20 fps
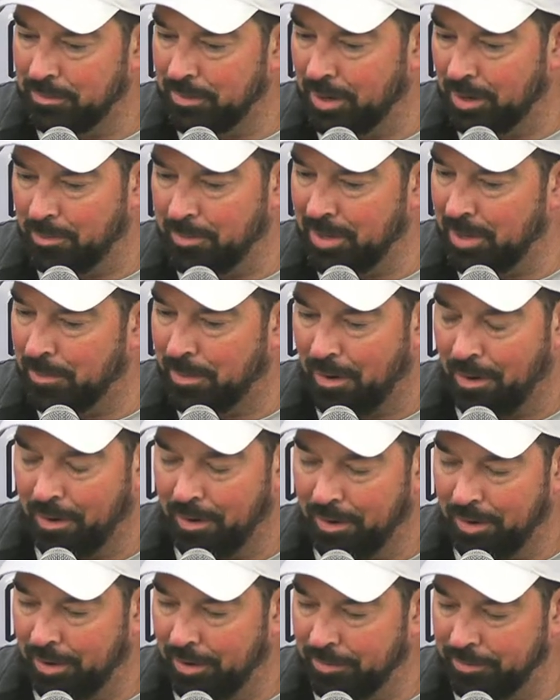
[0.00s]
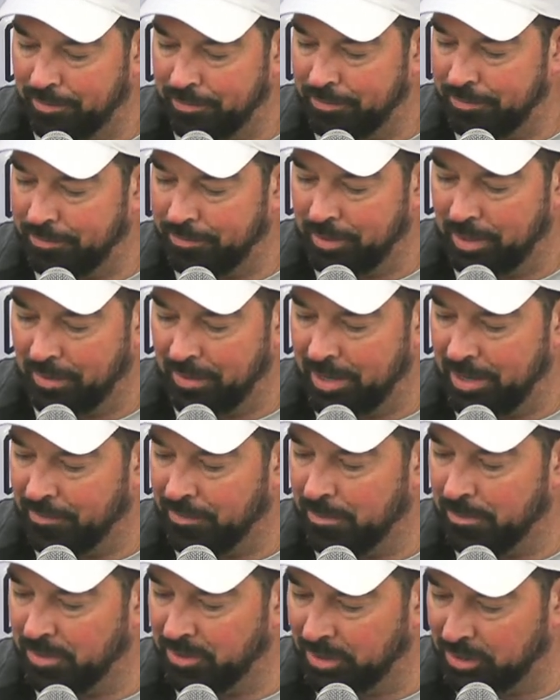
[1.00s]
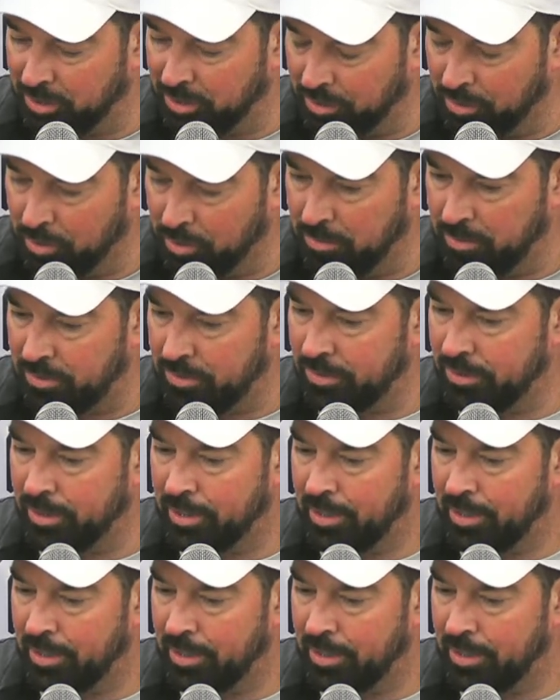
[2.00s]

you know, be a part of, you know, the different position groups,